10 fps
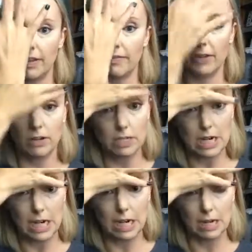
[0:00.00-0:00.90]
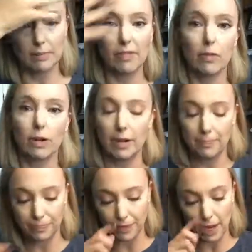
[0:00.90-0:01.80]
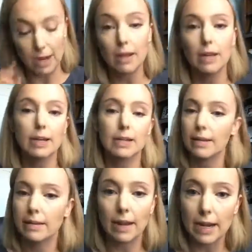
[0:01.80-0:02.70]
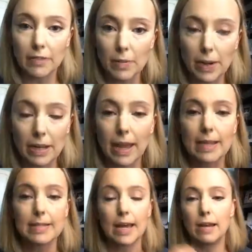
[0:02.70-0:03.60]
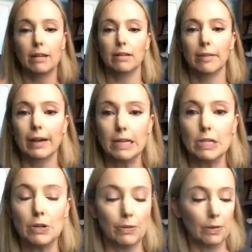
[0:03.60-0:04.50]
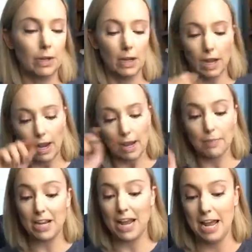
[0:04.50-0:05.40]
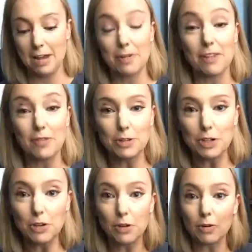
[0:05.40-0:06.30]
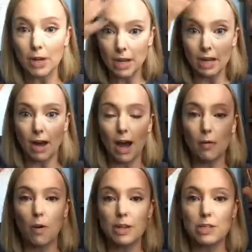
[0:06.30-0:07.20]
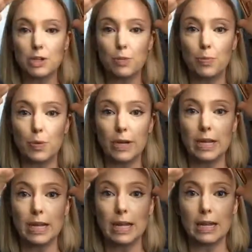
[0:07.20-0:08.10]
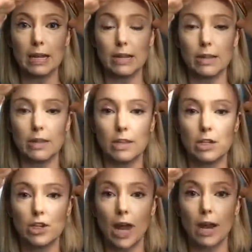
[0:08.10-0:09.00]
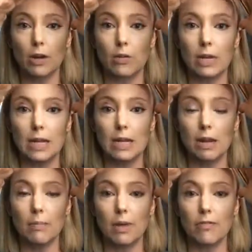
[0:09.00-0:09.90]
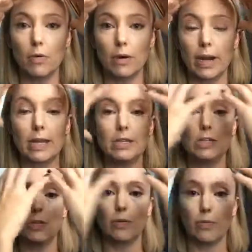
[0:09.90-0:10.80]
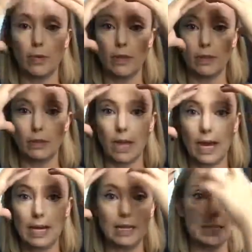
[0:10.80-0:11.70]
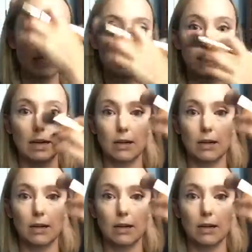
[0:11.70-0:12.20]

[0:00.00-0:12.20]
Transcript: 5 fingers, my forehead, okay? Not everybody has that, lucky you. But if you do, I want to bring the shadow in on my forehead, so where the light is